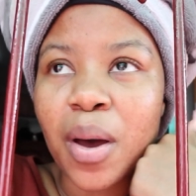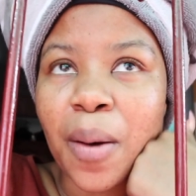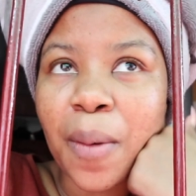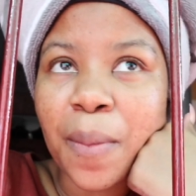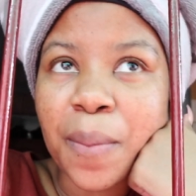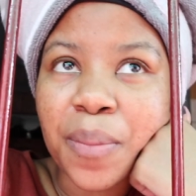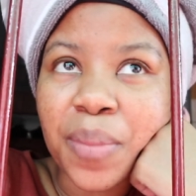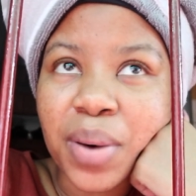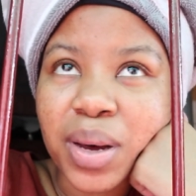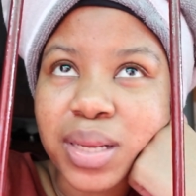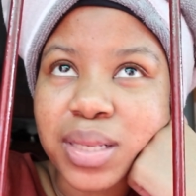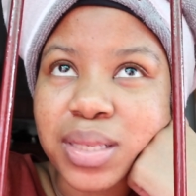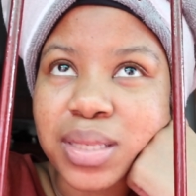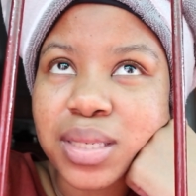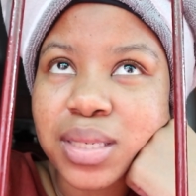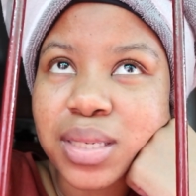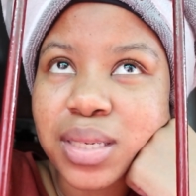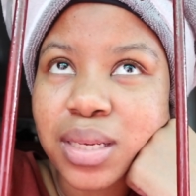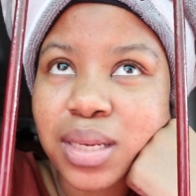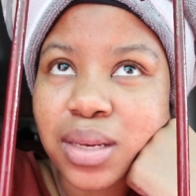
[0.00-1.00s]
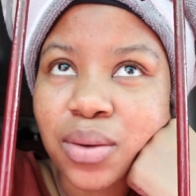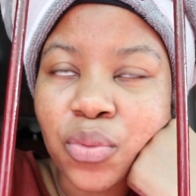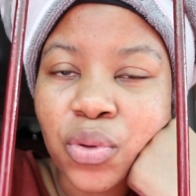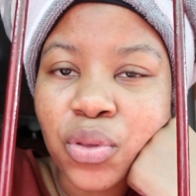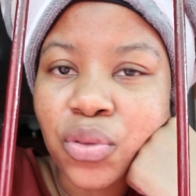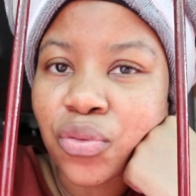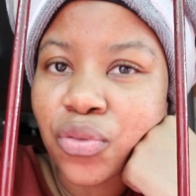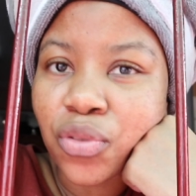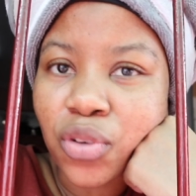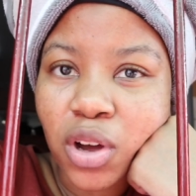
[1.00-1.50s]
But with
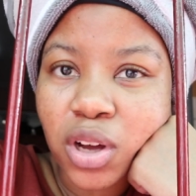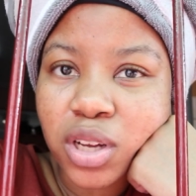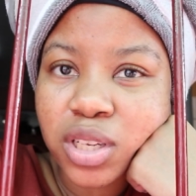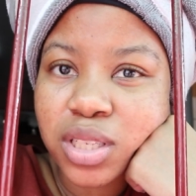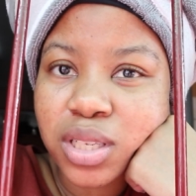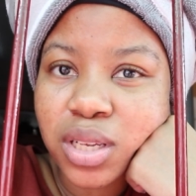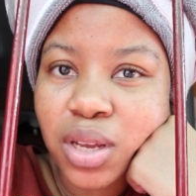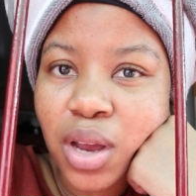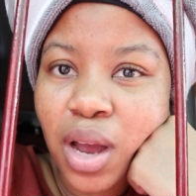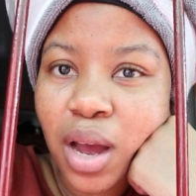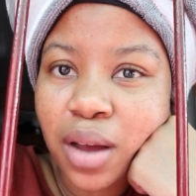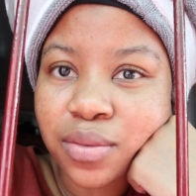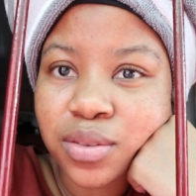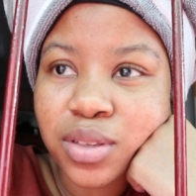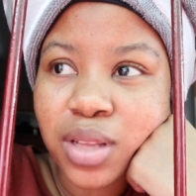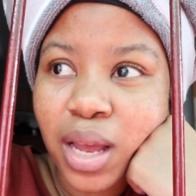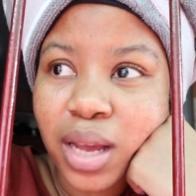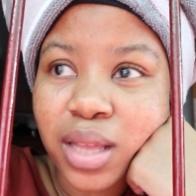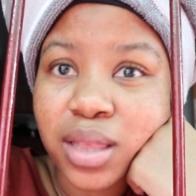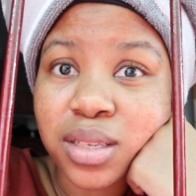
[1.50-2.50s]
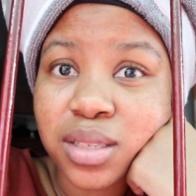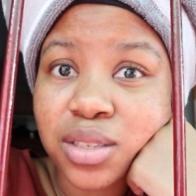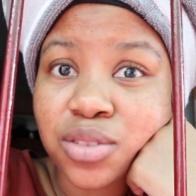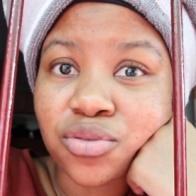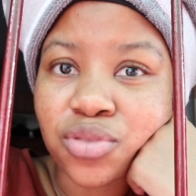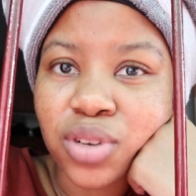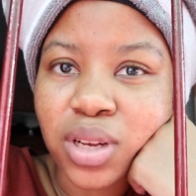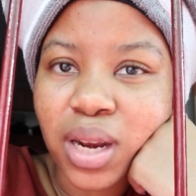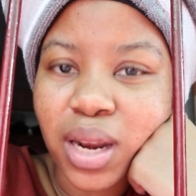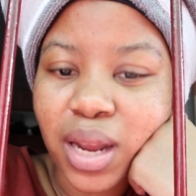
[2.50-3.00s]
vlogs, you have, like, this is real
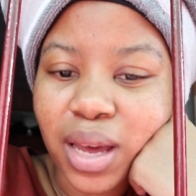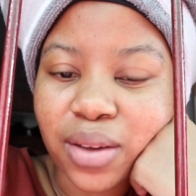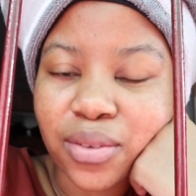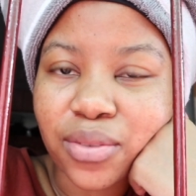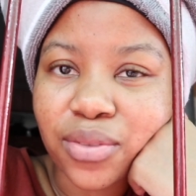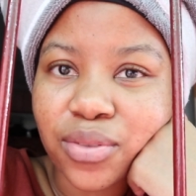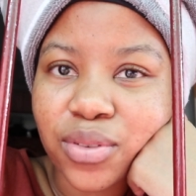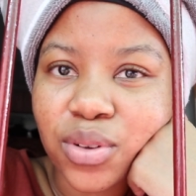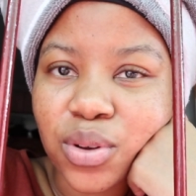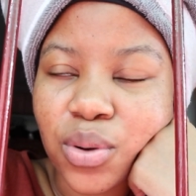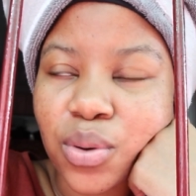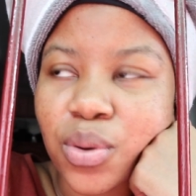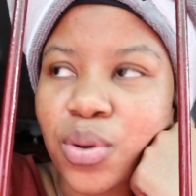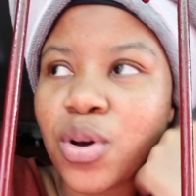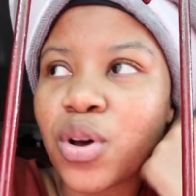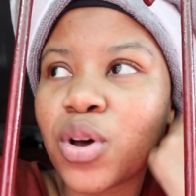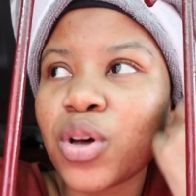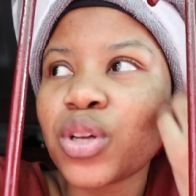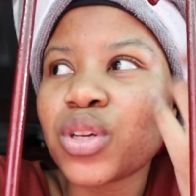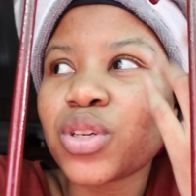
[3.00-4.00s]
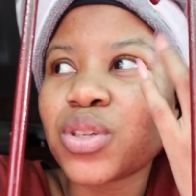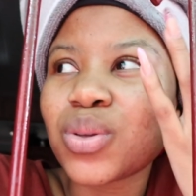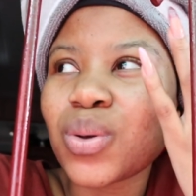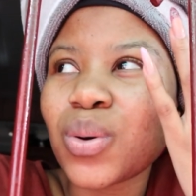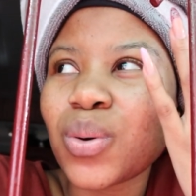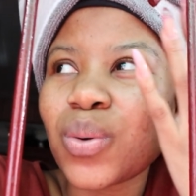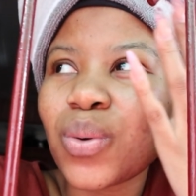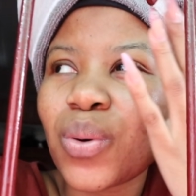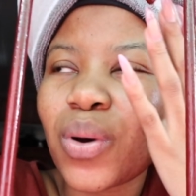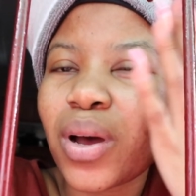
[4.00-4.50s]
life, you know.
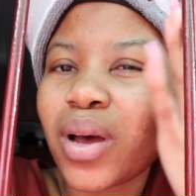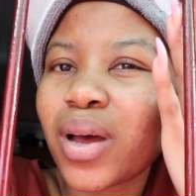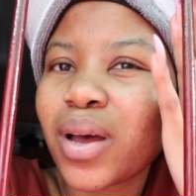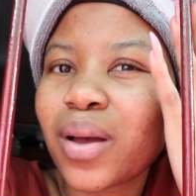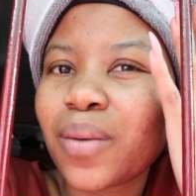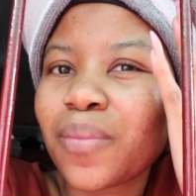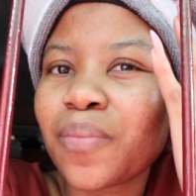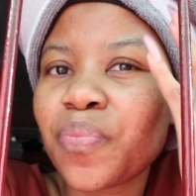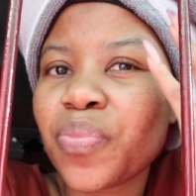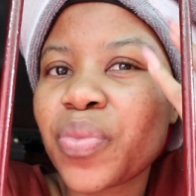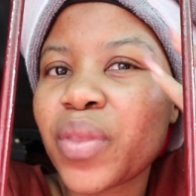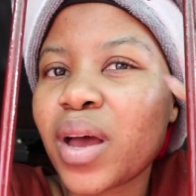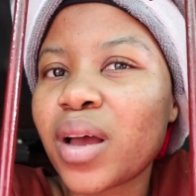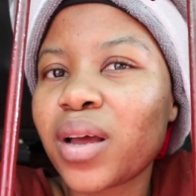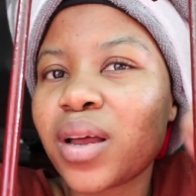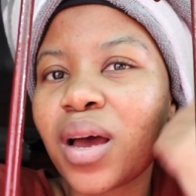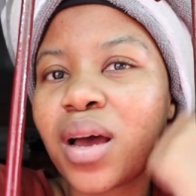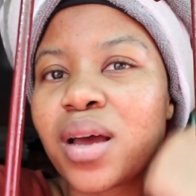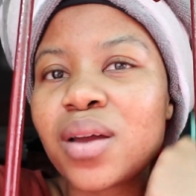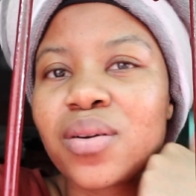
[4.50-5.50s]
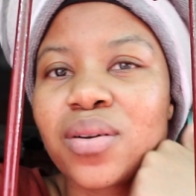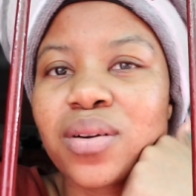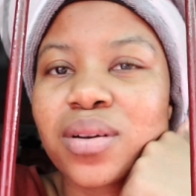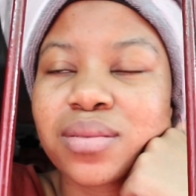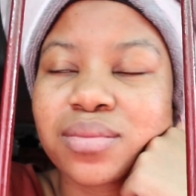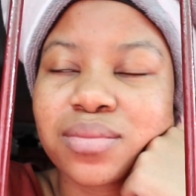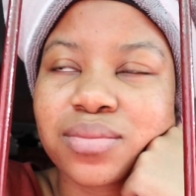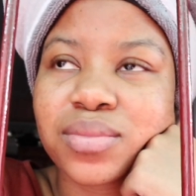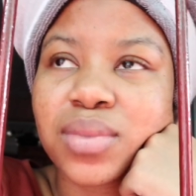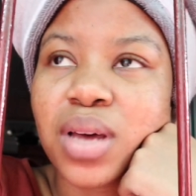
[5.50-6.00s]
So I
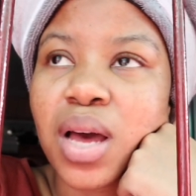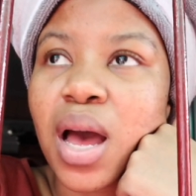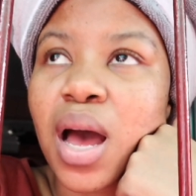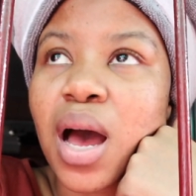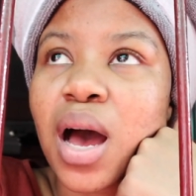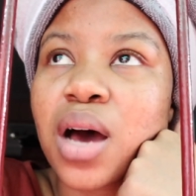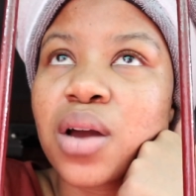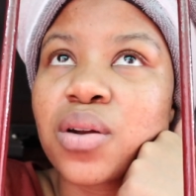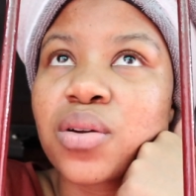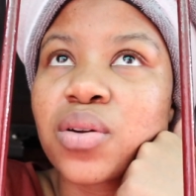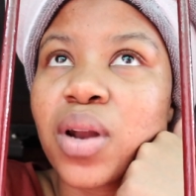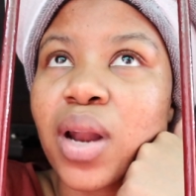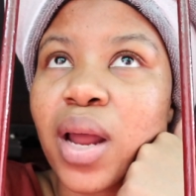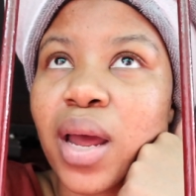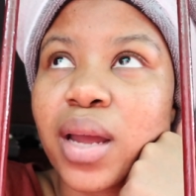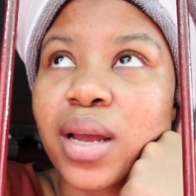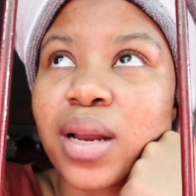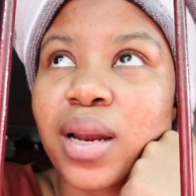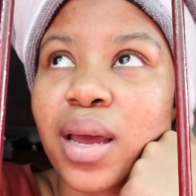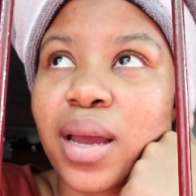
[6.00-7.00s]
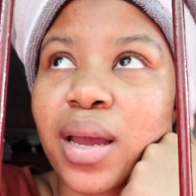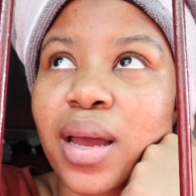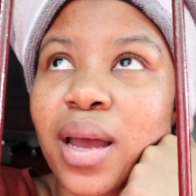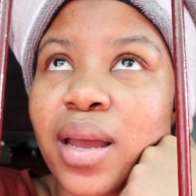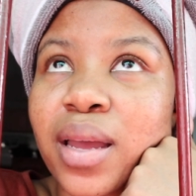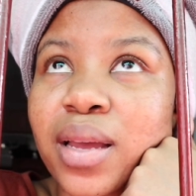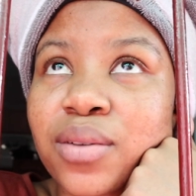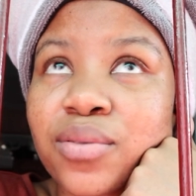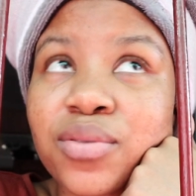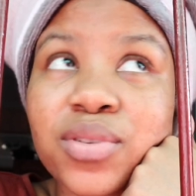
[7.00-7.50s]
don't like, I
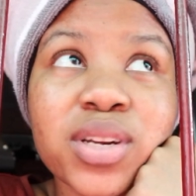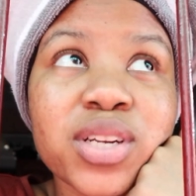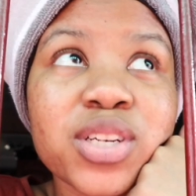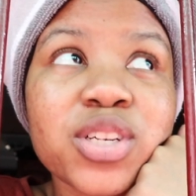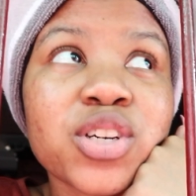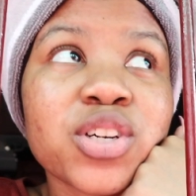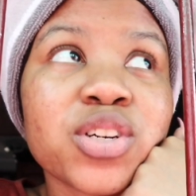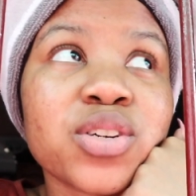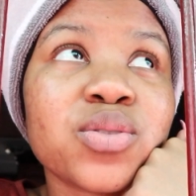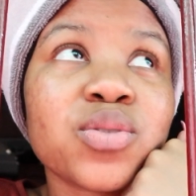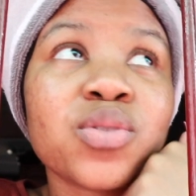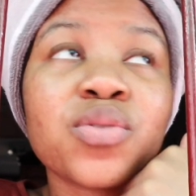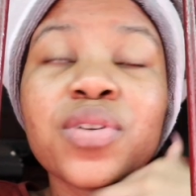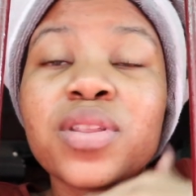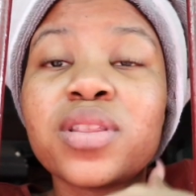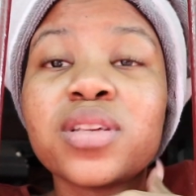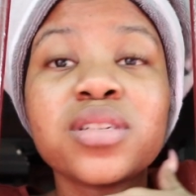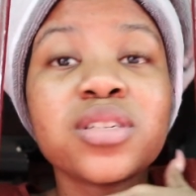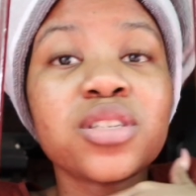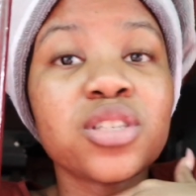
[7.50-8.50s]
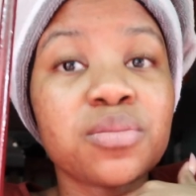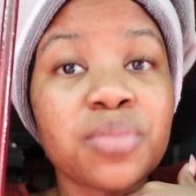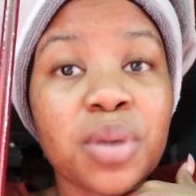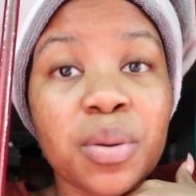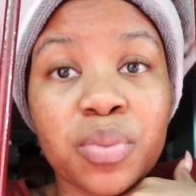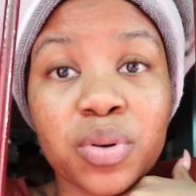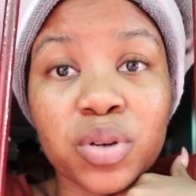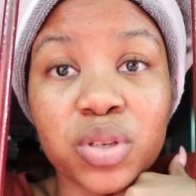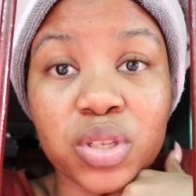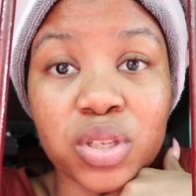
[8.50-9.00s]
get really turned off, and this is just my
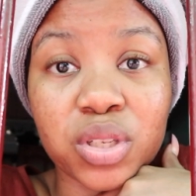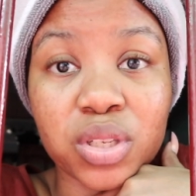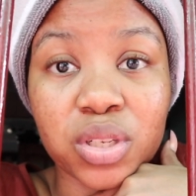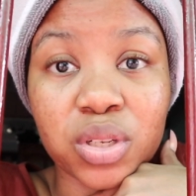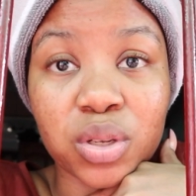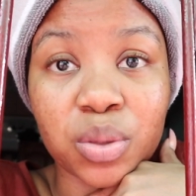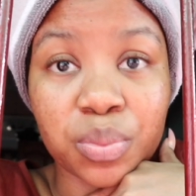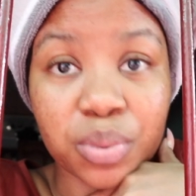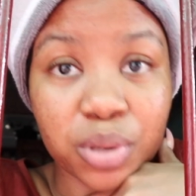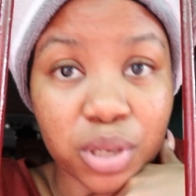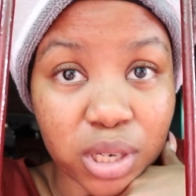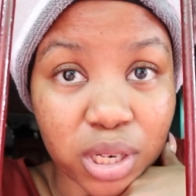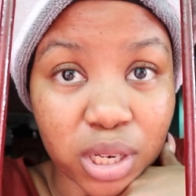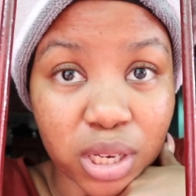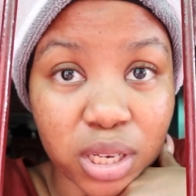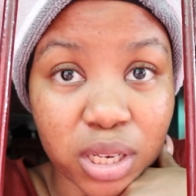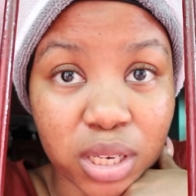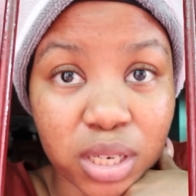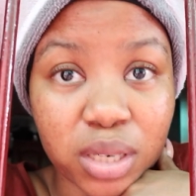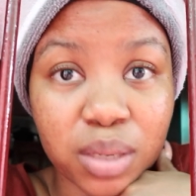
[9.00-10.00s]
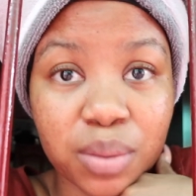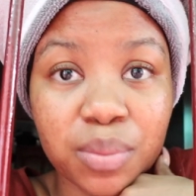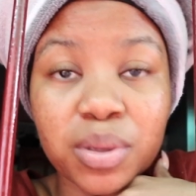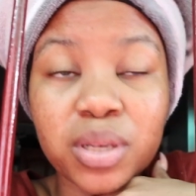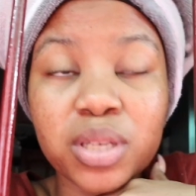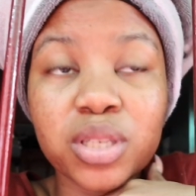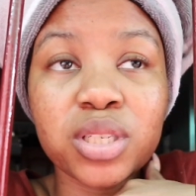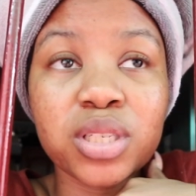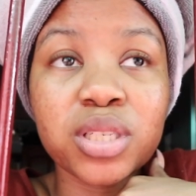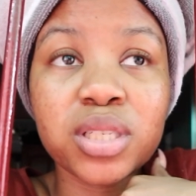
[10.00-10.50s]
personal opinion,
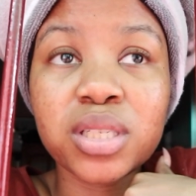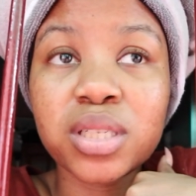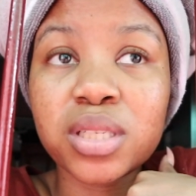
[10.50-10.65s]
please,